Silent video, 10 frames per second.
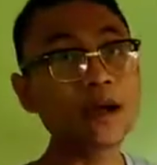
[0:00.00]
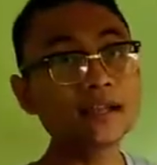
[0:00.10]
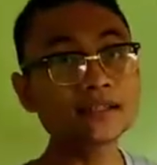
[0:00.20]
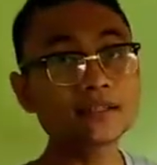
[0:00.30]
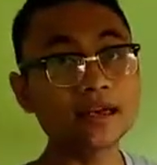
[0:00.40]

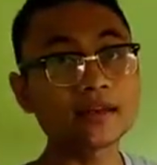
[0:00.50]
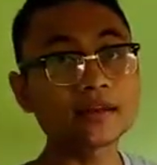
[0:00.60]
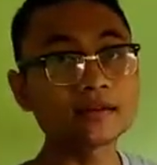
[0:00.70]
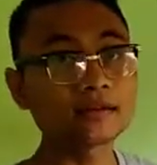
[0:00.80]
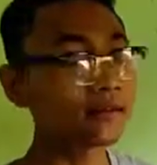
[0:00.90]
past tense
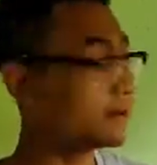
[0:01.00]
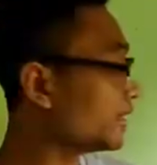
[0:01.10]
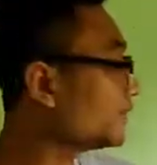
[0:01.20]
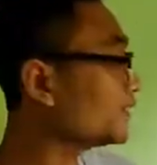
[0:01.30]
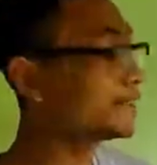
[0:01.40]

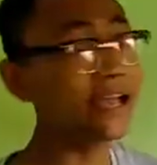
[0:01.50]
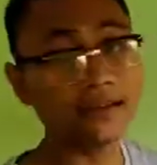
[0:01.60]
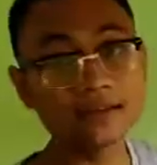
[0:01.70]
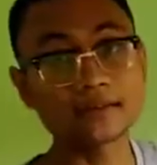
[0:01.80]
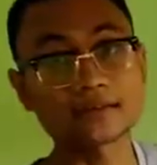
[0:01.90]
in this
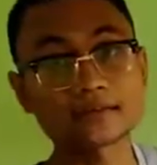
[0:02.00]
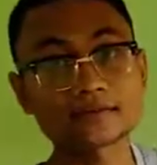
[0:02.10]
sentence.